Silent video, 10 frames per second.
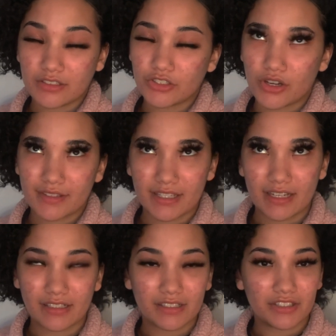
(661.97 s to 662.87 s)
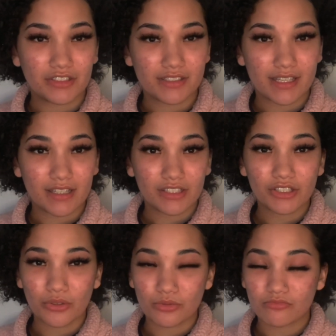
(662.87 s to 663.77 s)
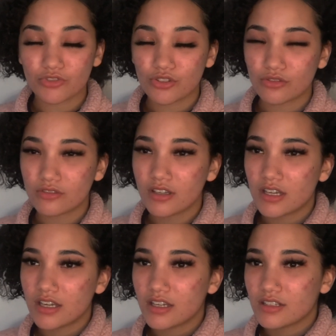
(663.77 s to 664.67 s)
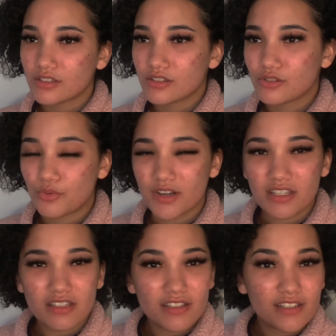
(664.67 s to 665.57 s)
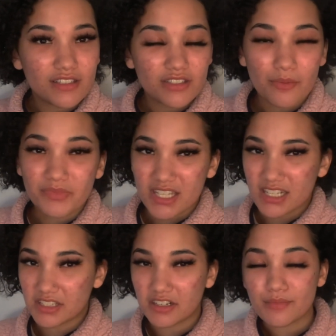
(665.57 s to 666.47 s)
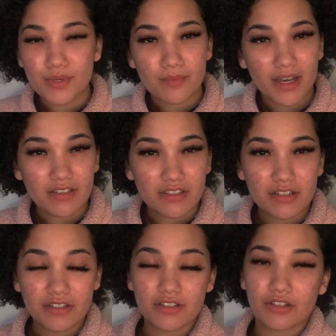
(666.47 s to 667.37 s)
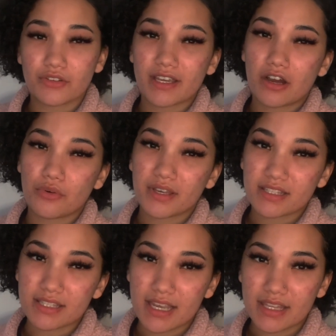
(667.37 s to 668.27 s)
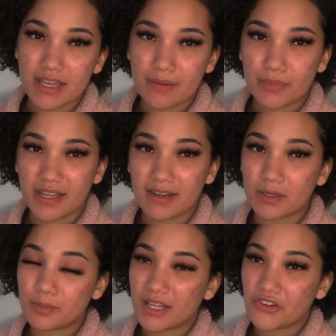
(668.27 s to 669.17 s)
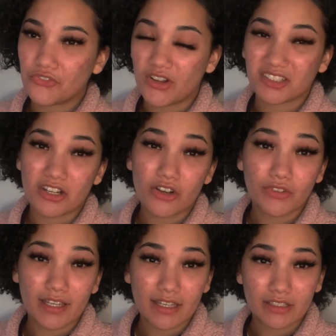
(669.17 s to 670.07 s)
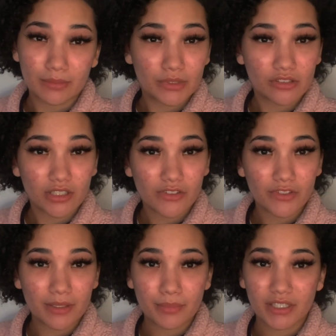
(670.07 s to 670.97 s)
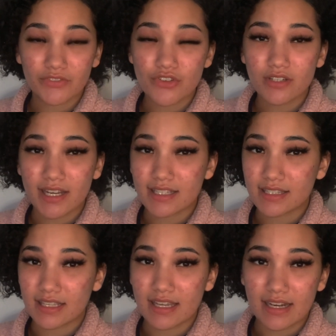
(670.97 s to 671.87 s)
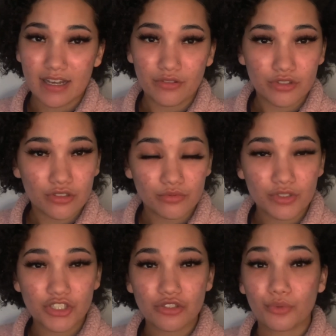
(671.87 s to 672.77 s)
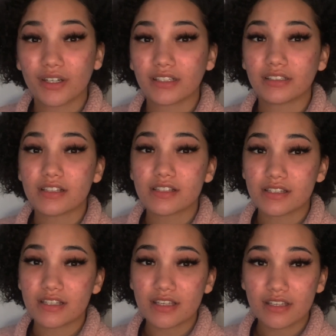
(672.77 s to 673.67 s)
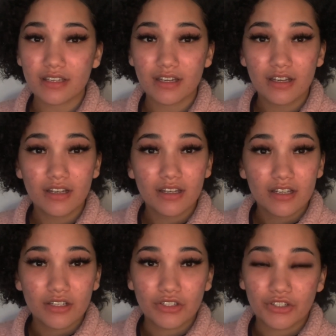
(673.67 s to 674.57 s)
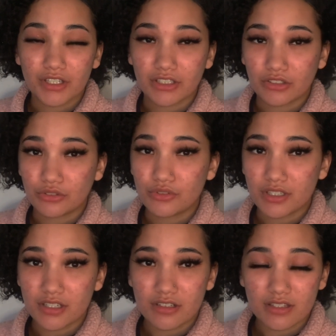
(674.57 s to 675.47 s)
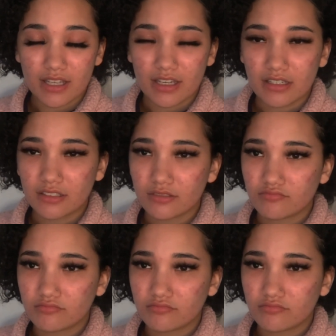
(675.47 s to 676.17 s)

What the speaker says: you know, at the end of the year says, you know, 20 something is gonna be my year. You know, they always say that, but end up like falling off like in the middle of it. But if you like stay down to what you want to see during the New Year's, like,